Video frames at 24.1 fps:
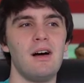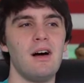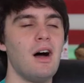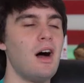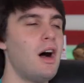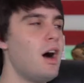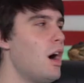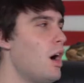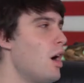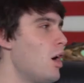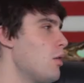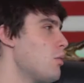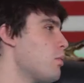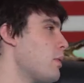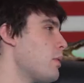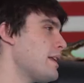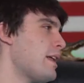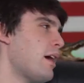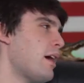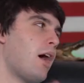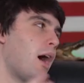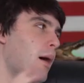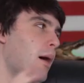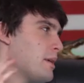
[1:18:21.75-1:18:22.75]
Oh,
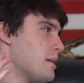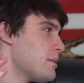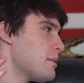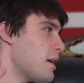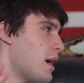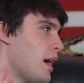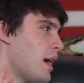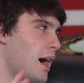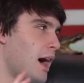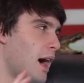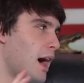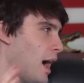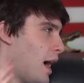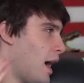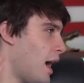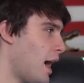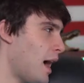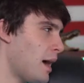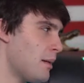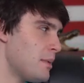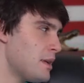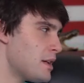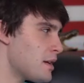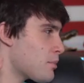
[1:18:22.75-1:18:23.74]
Wendell,
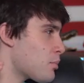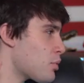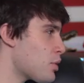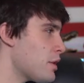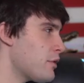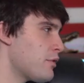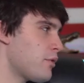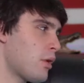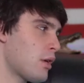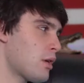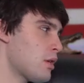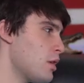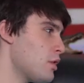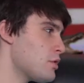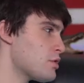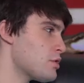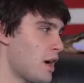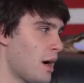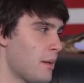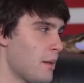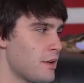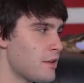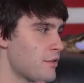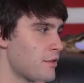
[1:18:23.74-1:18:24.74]
I'm in a pre-foreclosure.
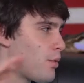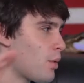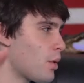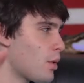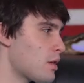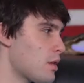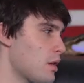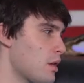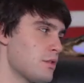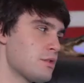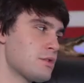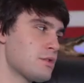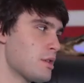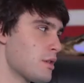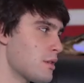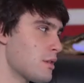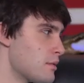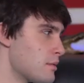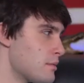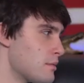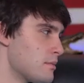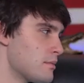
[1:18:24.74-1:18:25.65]
I'm in a foreclosure.